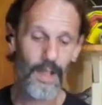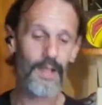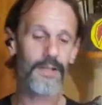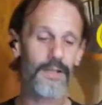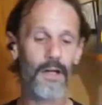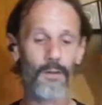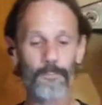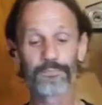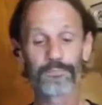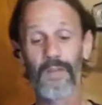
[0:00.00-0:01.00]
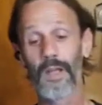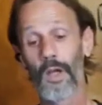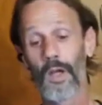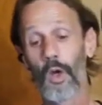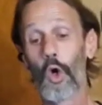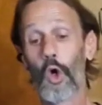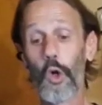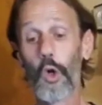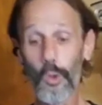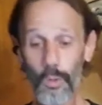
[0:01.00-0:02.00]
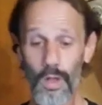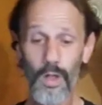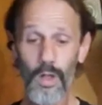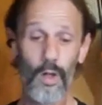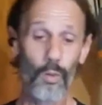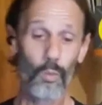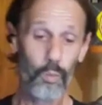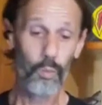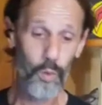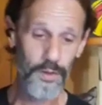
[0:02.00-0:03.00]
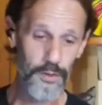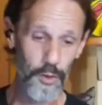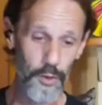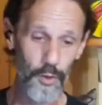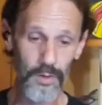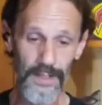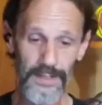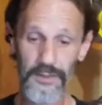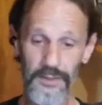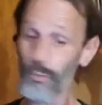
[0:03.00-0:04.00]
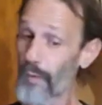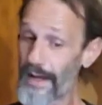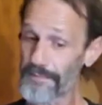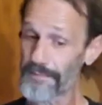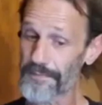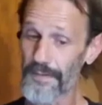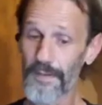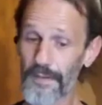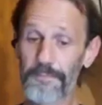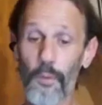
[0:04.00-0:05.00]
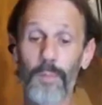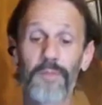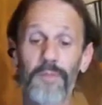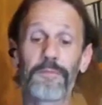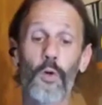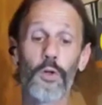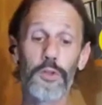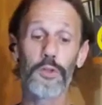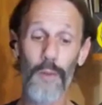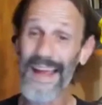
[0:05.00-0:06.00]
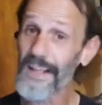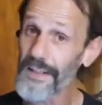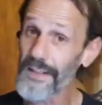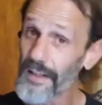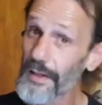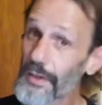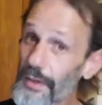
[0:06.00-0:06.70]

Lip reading: Now, who would you like to ref for before you end